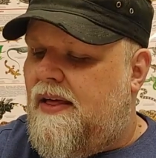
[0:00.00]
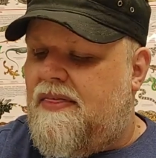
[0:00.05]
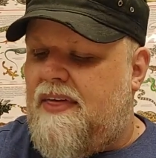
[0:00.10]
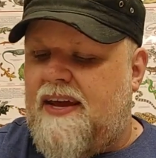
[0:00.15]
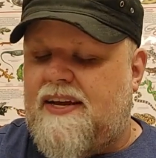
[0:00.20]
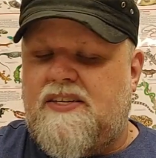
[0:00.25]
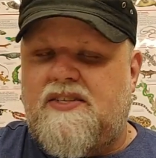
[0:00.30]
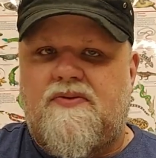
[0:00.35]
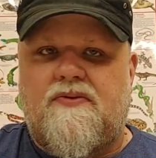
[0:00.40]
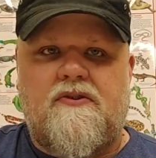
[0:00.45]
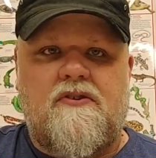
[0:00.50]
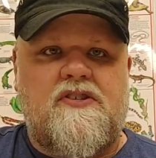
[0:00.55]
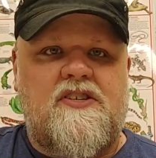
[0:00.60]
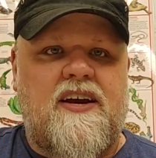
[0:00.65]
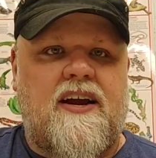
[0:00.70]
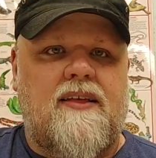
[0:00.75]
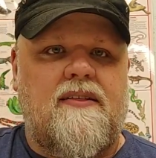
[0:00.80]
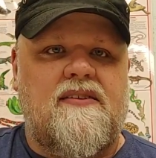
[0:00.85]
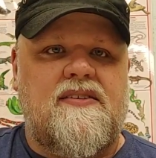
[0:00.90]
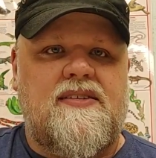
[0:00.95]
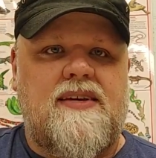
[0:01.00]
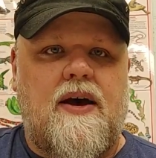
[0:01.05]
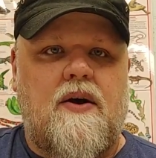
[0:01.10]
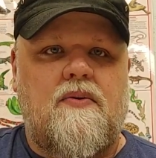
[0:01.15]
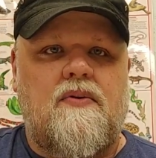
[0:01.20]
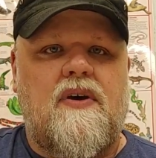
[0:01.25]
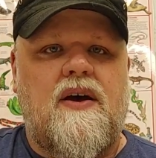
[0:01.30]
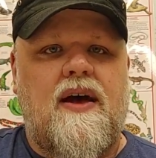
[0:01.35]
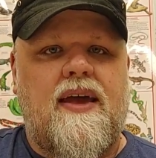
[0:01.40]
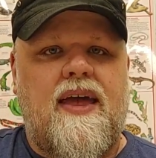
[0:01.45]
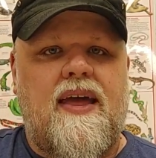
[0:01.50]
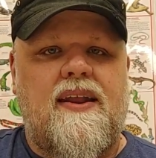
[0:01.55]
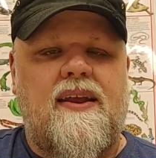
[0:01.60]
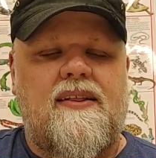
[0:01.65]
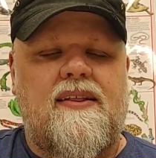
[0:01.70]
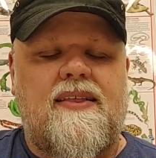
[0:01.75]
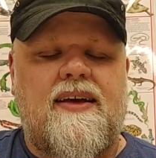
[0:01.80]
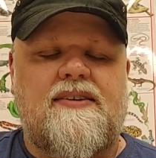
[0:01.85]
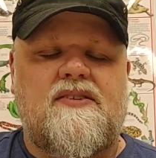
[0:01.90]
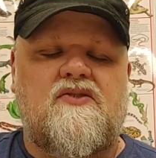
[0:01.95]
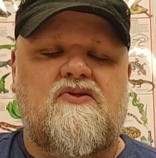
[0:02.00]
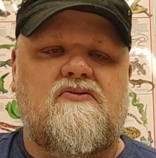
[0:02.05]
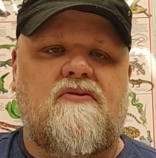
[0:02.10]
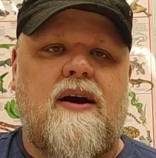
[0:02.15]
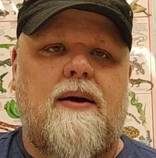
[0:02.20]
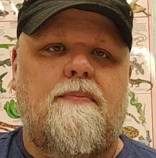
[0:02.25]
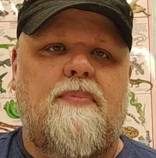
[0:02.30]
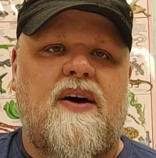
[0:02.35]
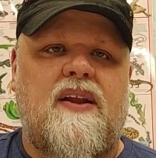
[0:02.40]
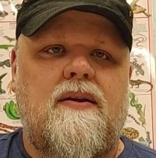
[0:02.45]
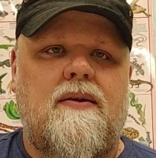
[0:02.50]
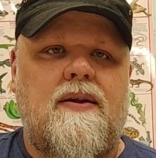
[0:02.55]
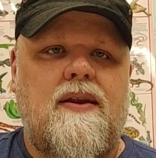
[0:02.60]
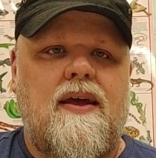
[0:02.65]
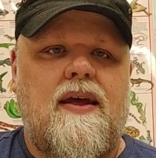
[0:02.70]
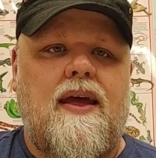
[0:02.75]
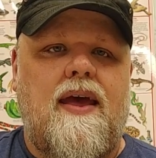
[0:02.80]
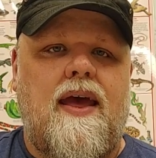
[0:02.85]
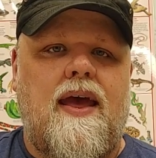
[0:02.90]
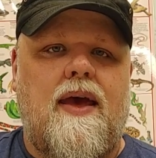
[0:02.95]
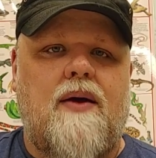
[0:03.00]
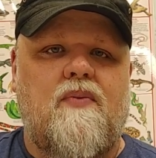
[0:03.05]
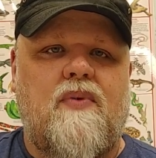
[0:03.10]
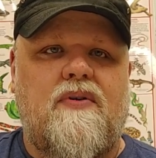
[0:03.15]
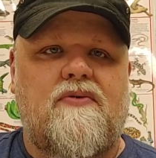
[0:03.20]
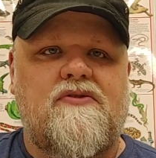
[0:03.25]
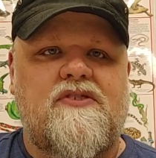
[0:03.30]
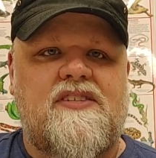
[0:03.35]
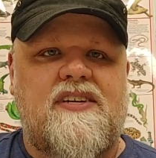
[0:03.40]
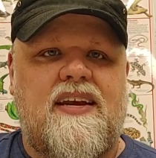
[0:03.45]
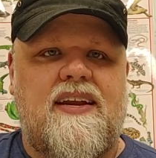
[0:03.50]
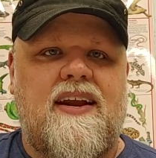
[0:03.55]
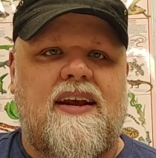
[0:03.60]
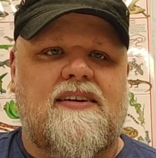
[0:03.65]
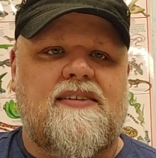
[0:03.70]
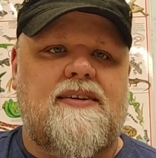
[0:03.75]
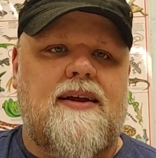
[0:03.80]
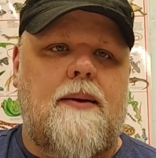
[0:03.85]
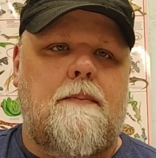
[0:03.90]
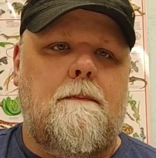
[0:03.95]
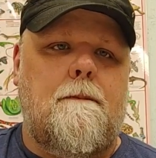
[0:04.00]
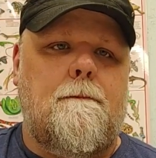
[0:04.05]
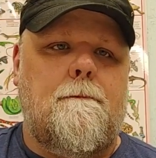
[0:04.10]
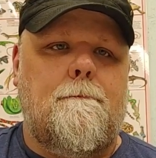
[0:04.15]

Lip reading: thanks for checking this out. Again, hit that subscribe button, and we will see you next time.